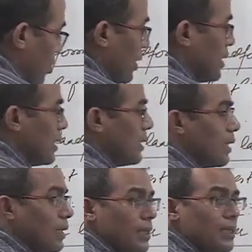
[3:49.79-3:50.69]
Trenches
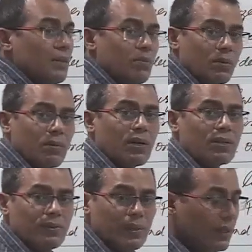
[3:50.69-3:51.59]
are the deeper
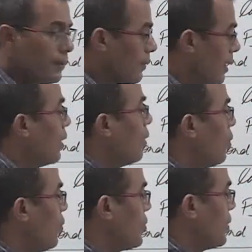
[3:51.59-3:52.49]
part of the
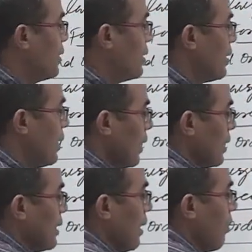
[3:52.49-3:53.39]
oceans.
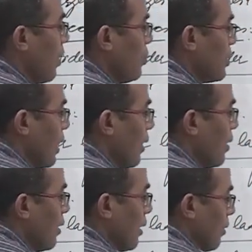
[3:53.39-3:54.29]
Sea mounts are
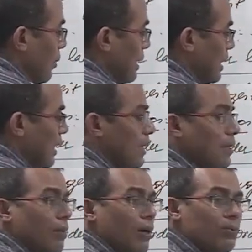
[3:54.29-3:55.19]
basically
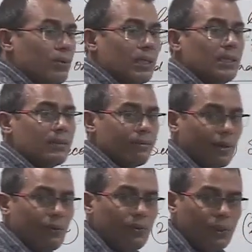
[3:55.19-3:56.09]
the mountains
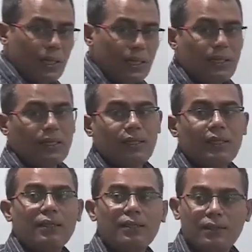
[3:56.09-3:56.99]
found under the
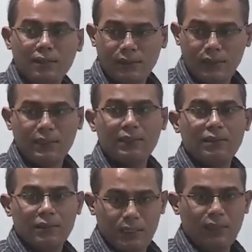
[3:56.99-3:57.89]

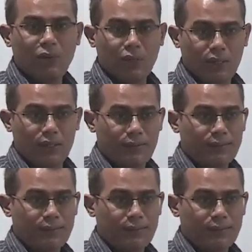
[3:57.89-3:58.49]
sea water.